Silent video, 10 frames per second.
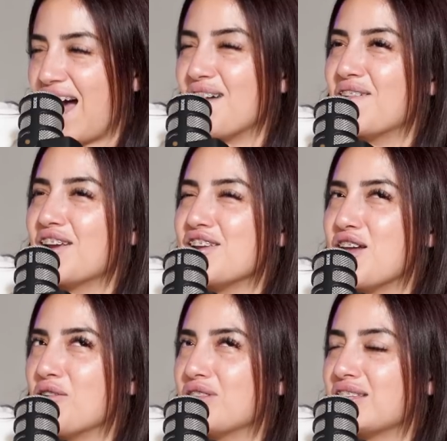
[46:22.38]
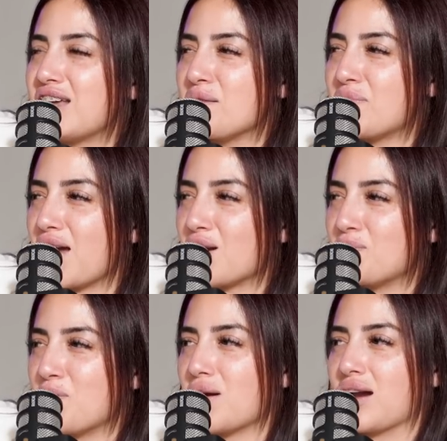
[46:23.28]
would have known the Tampa
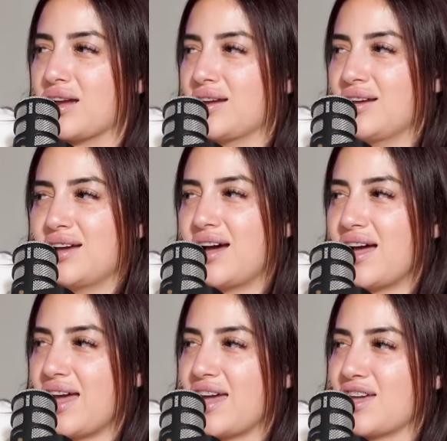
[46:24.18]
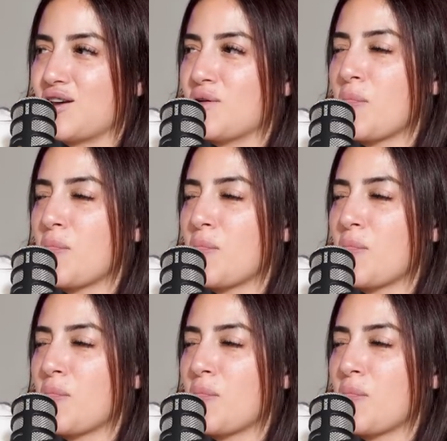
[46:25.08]
airport. I hate you.